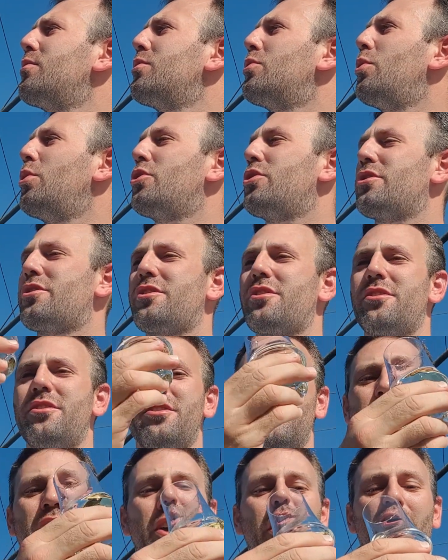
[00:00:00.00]
Gorgeous.
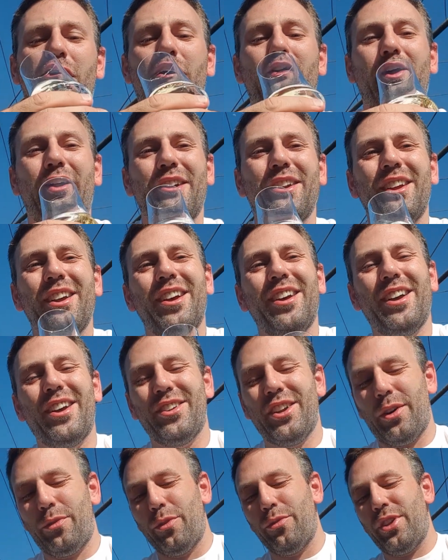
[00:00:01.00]
All right,
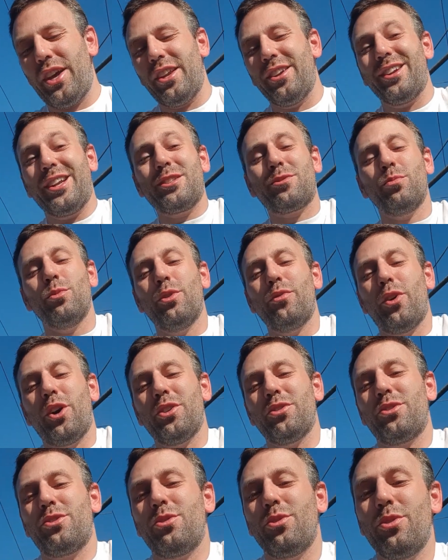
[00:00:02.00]
enough of that. Let's move
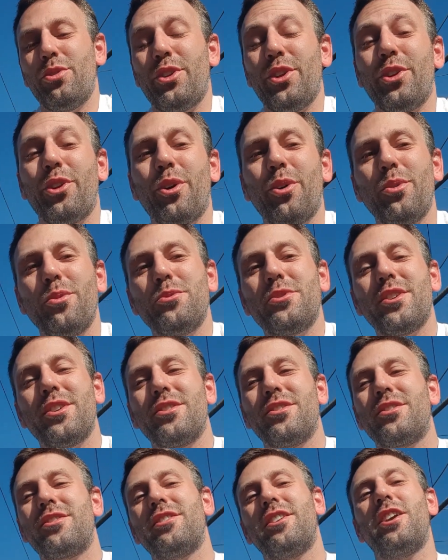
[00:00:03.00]
on to the nose
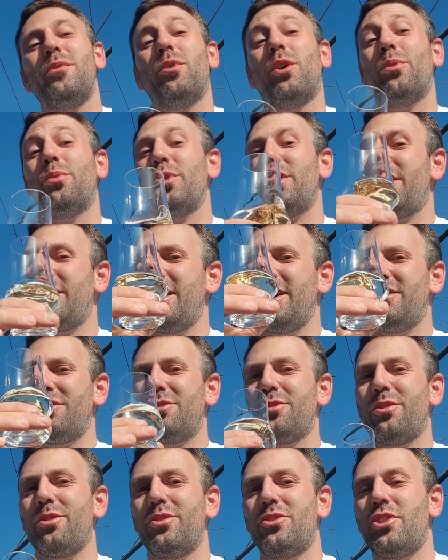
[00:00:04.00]
and see what we get.
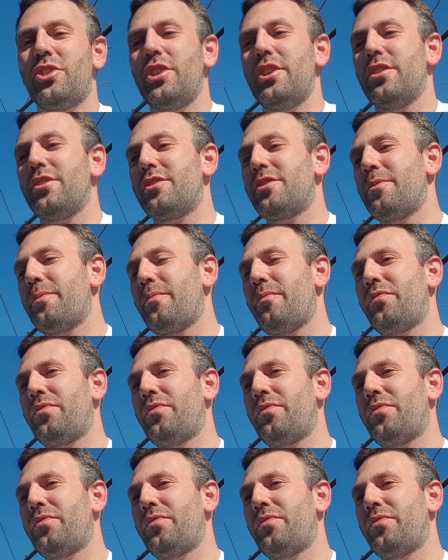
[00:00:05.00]
So cheers.